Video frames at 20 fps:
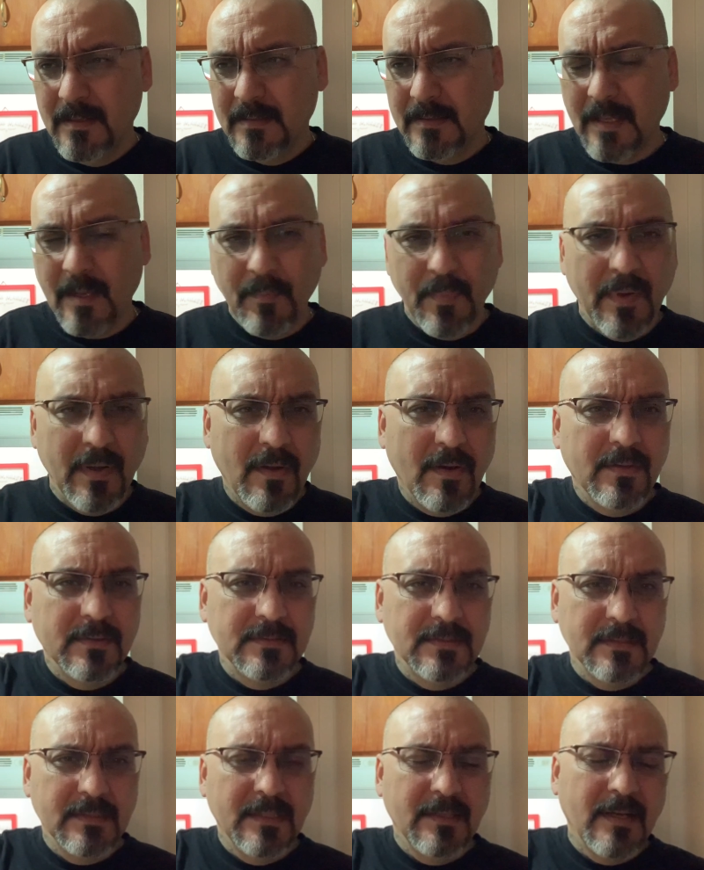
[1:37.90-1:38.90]
that belongs
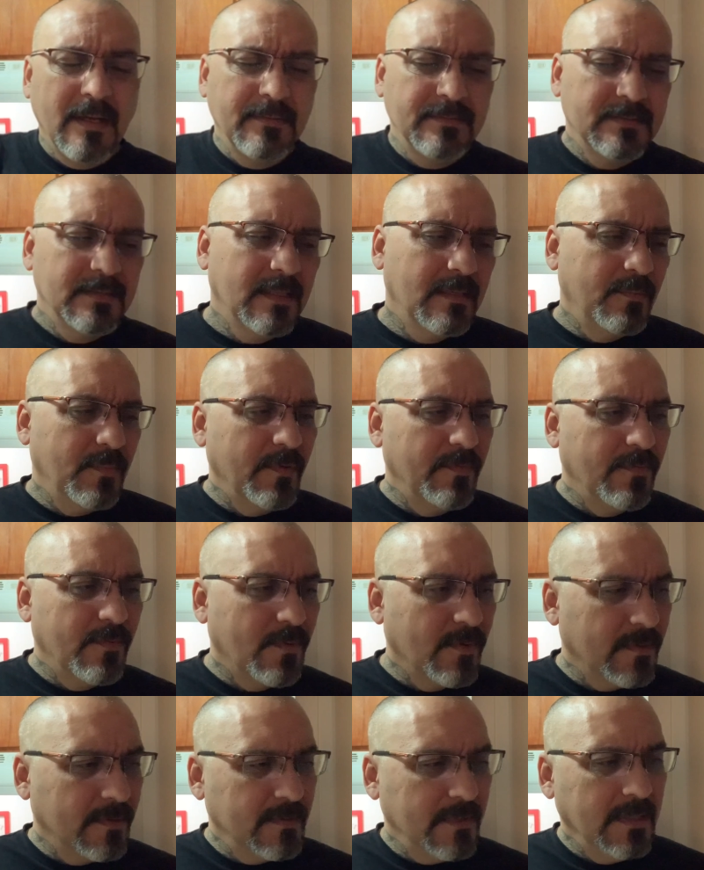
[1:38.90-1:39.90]
in there. I've said it
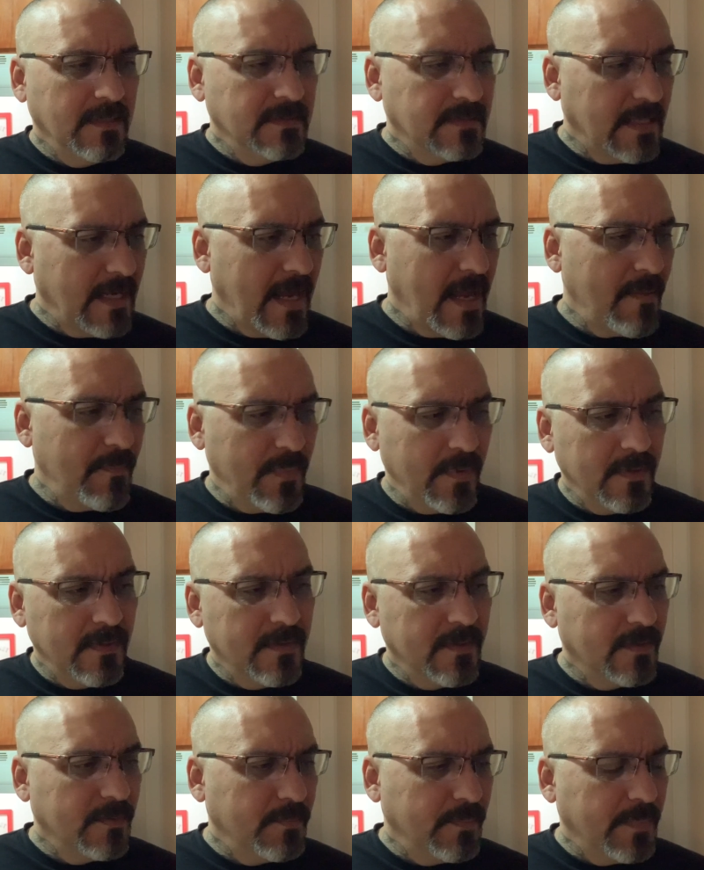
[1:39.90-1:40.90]
before. Things that happen in
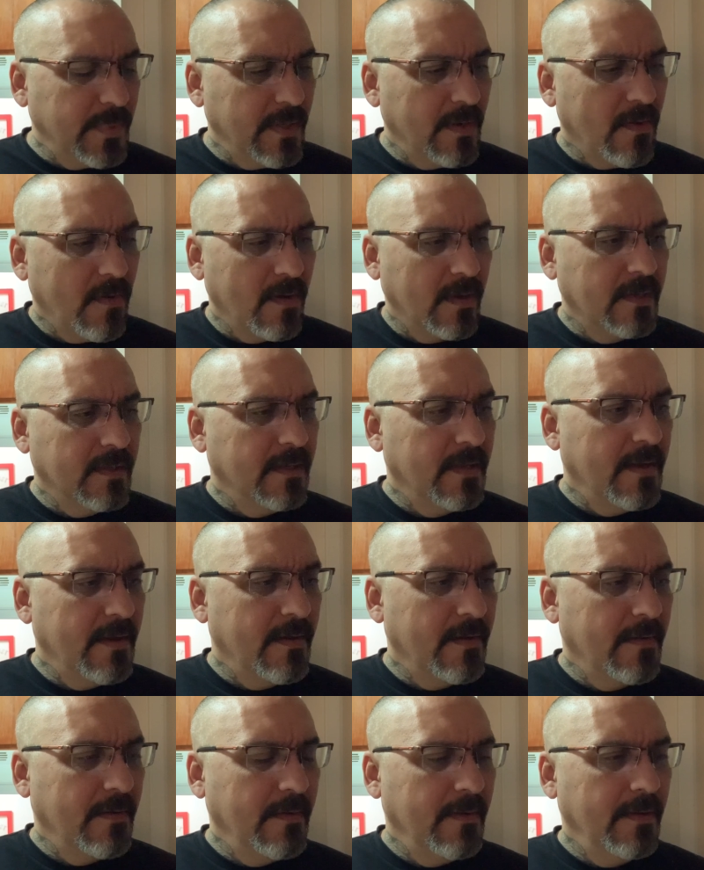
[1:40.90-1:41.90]
there belong in
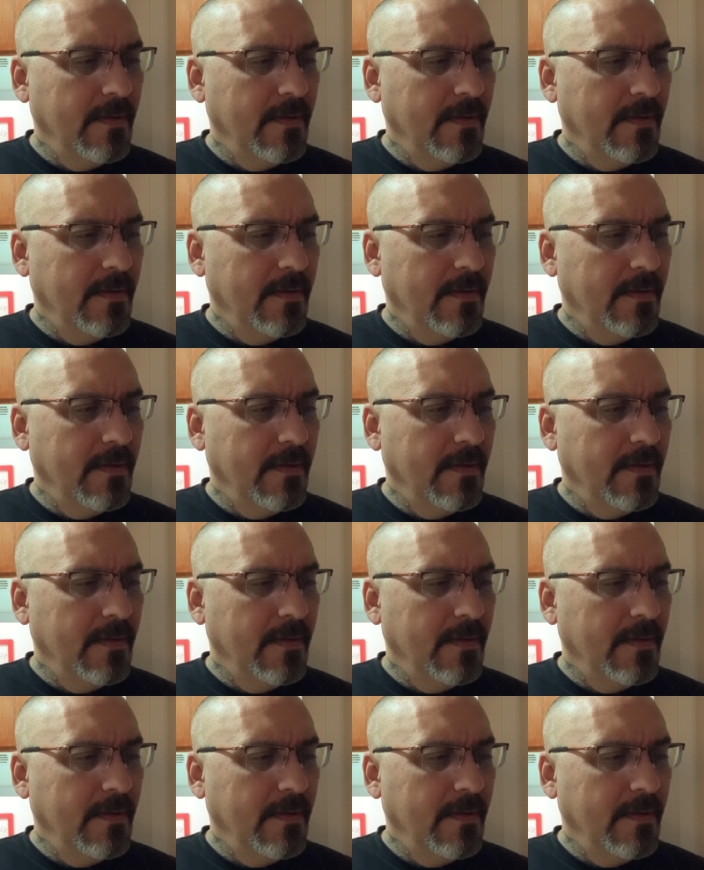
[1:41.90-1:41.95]
there.